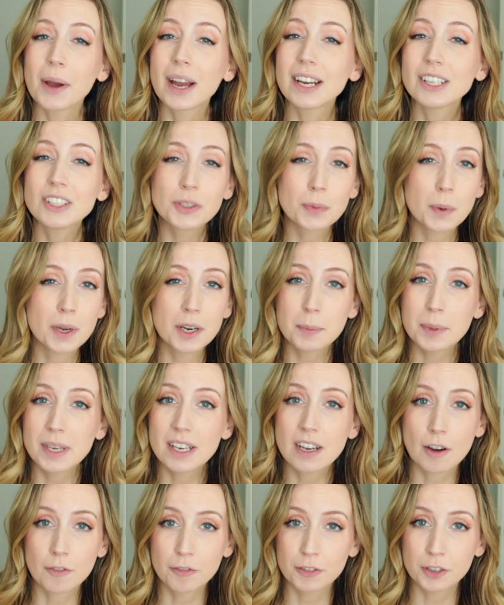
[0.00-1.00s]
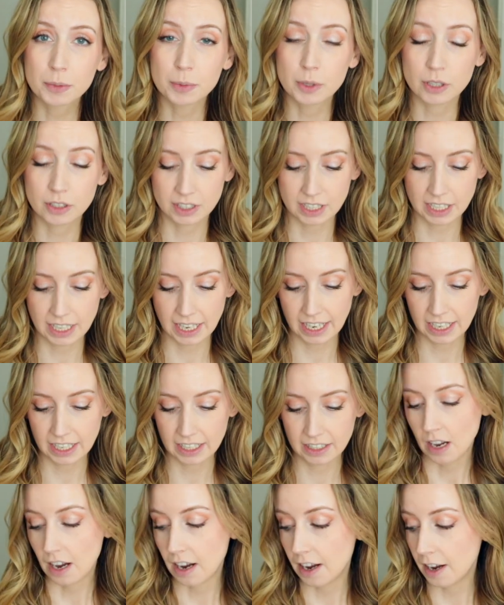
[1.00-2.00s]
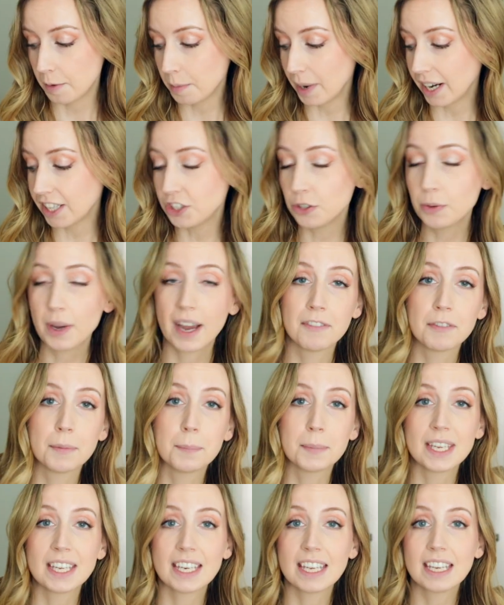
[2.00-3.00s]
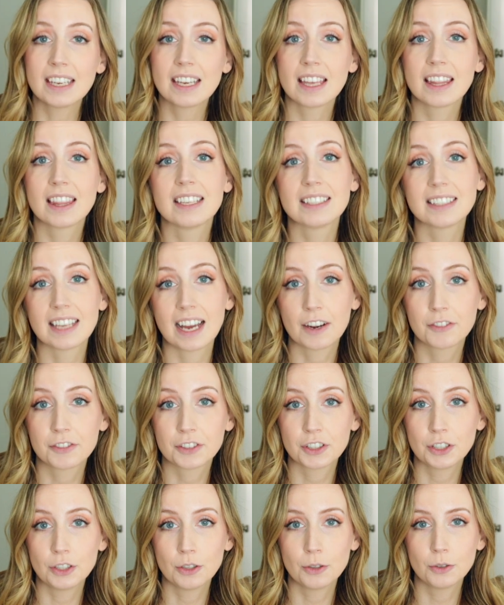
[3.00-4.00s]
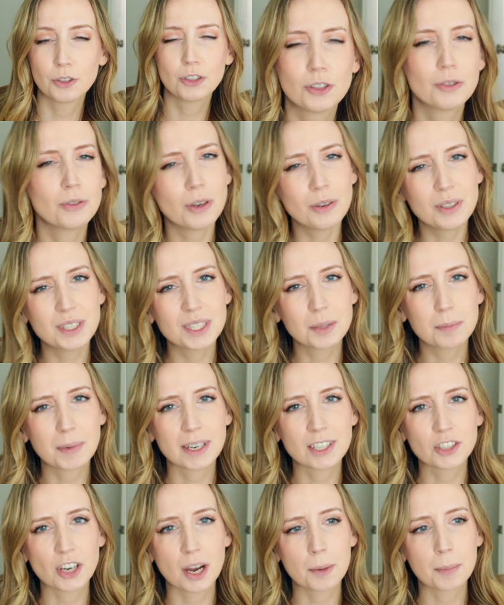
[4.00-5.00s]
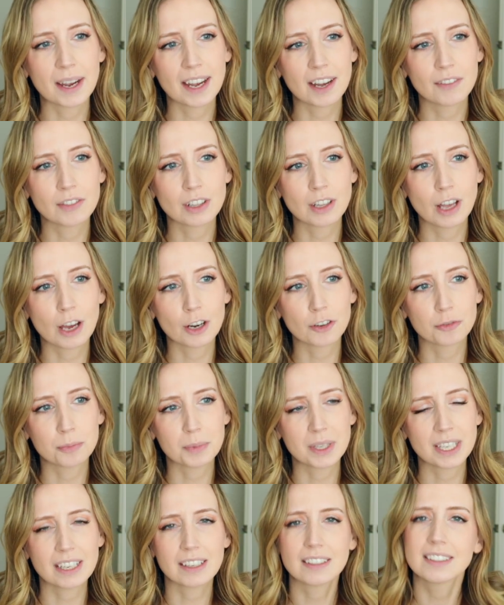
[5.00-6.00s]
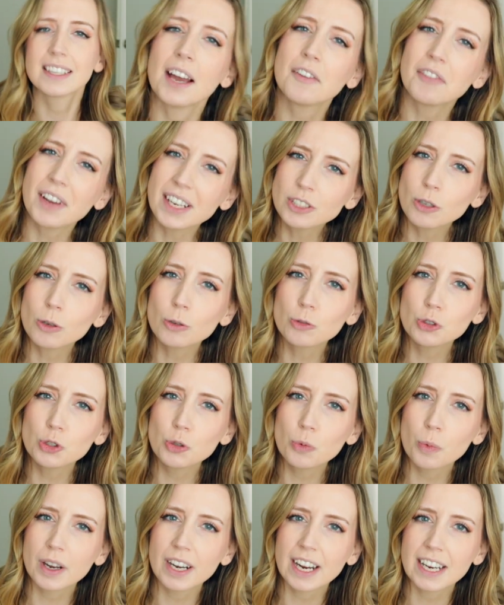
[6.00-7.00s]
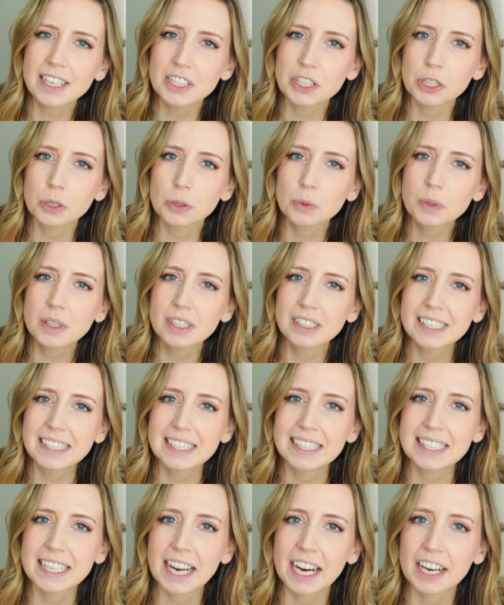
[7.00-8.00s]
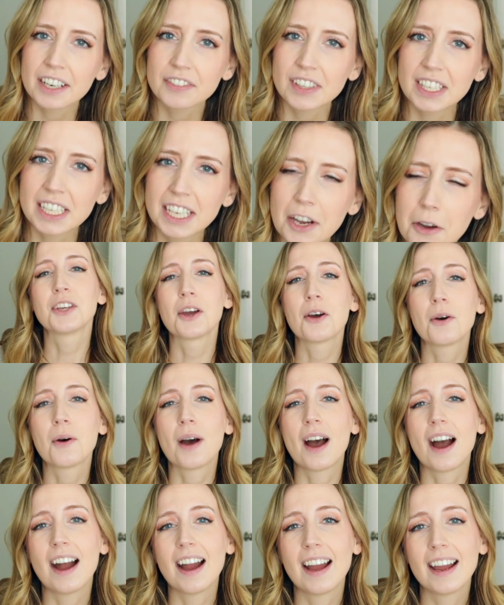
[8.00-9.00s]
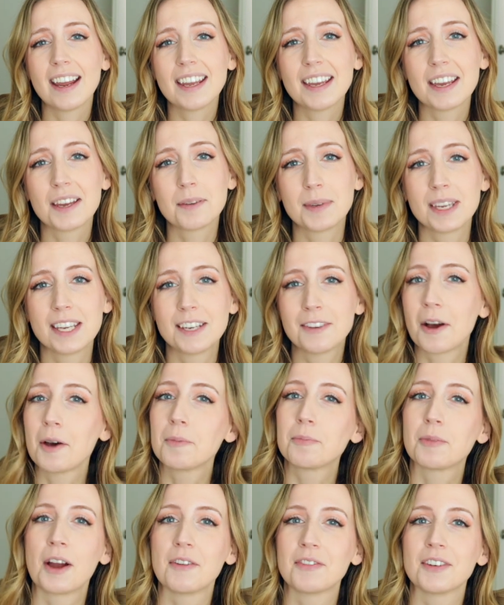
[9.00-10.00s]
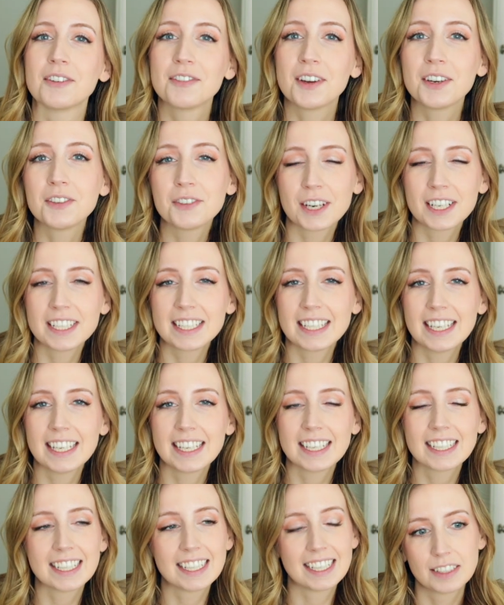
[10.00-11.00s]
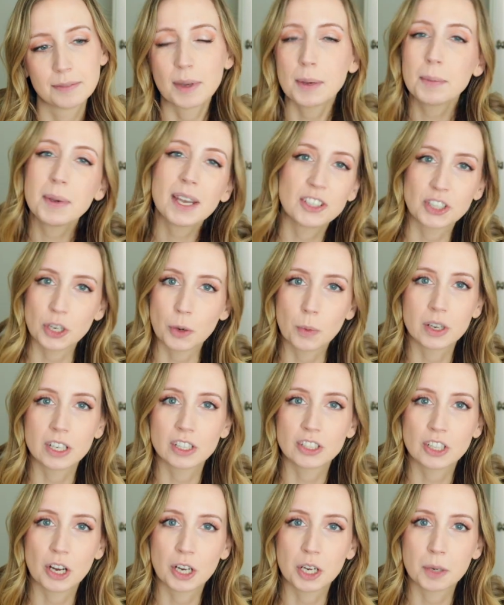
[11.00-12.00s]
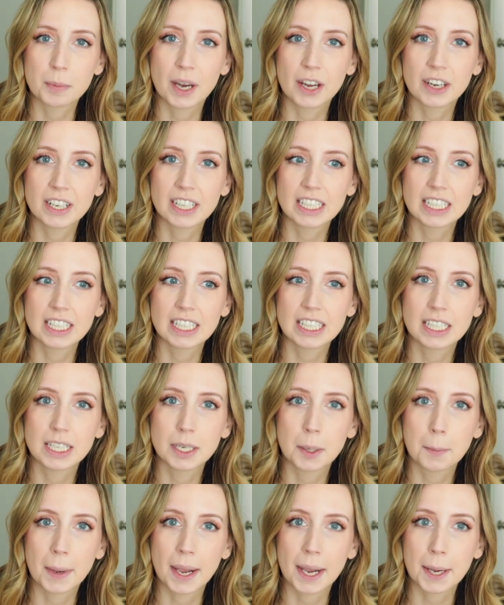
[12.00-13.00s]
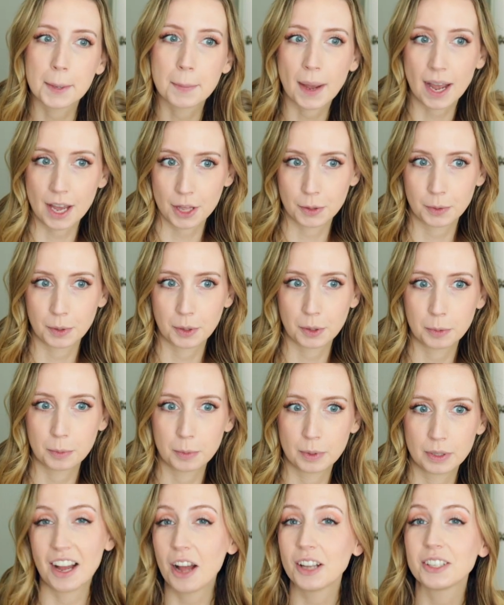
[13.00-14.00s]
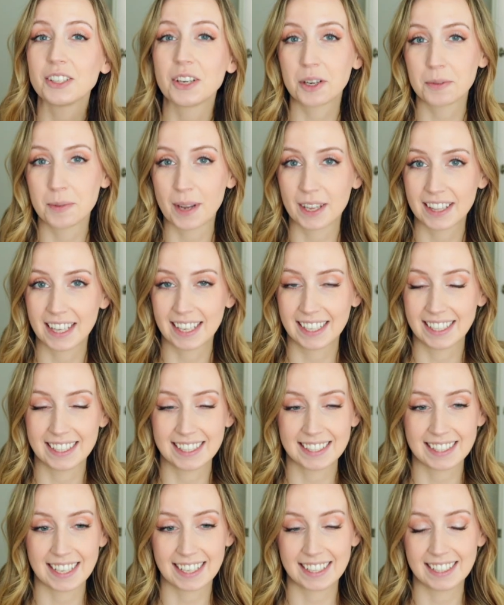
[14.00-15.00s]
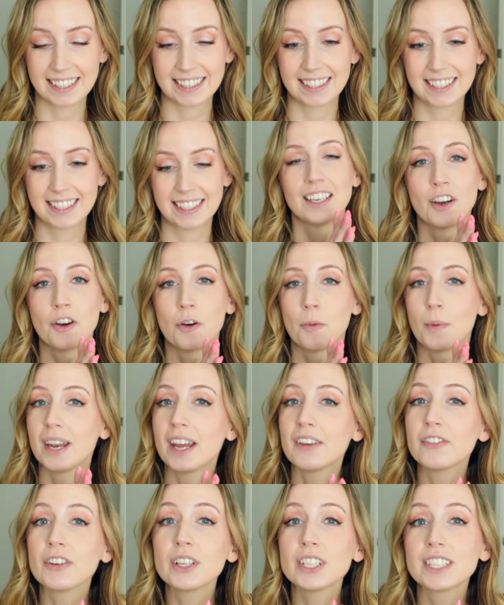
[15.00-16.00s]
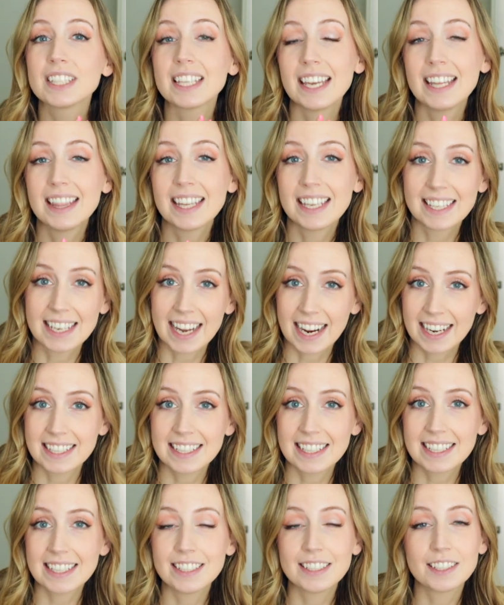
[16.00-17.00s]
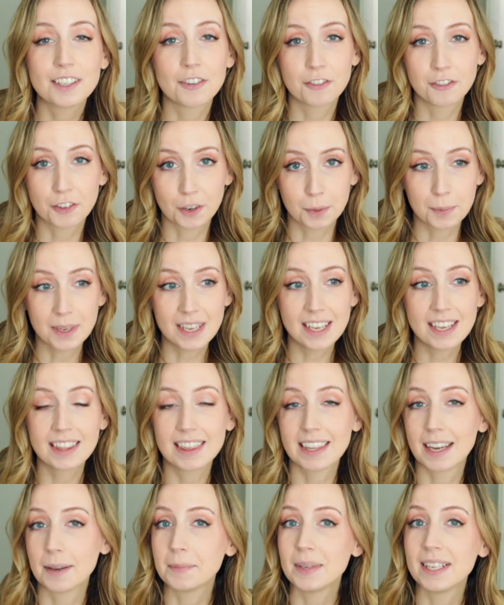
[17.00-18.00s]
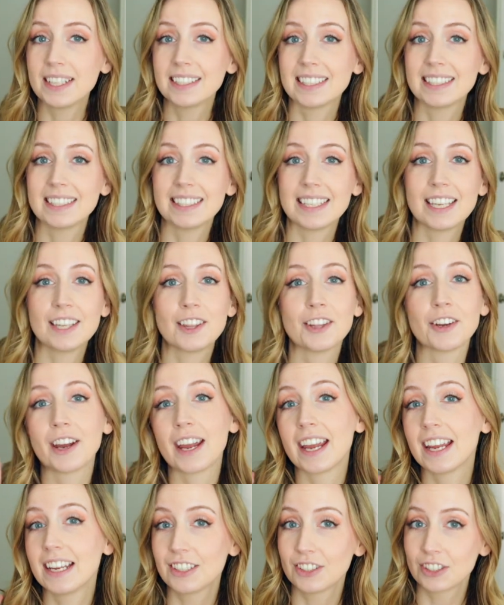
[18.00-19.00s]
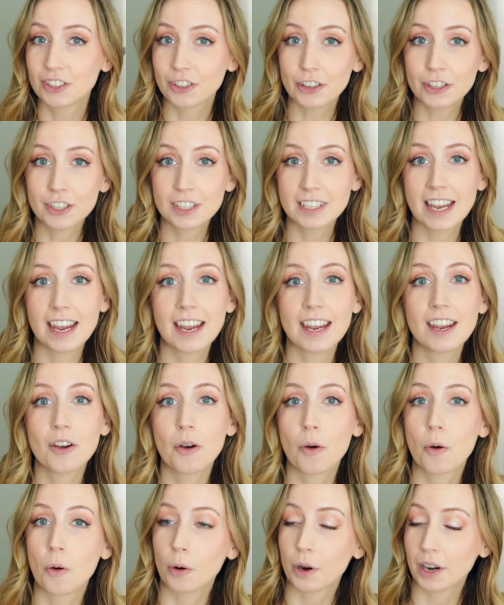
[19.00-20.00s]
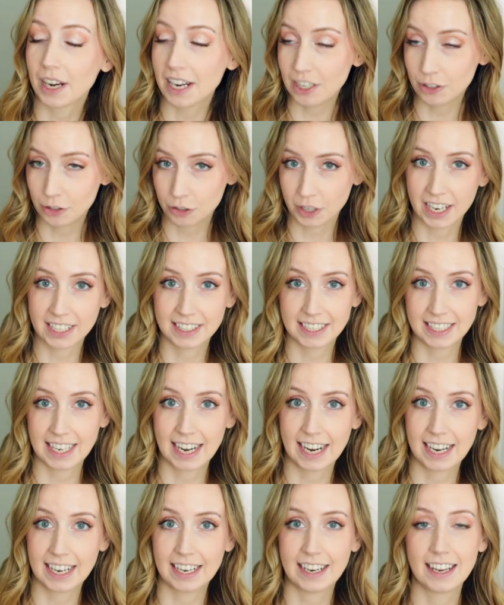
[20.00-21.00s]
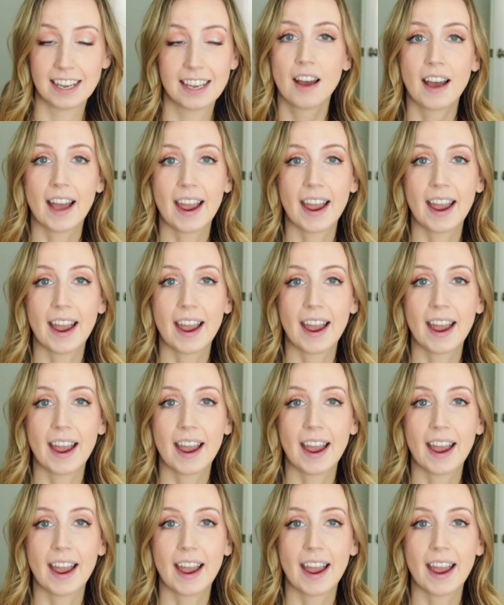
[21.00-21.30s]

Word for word: I just wanna be comfortable today. Um, I do have a meeting this afternoon. You notice in my job, I have a lot of meetings. Have I told you what I do this entire video? So I am in nonprofit fundraising. Maybe I don't wanna talk about it in my bathrobe. I'll talk about that in a second. Whenever it's in the 90s, for me, that means it's either a skirt day or a dress day.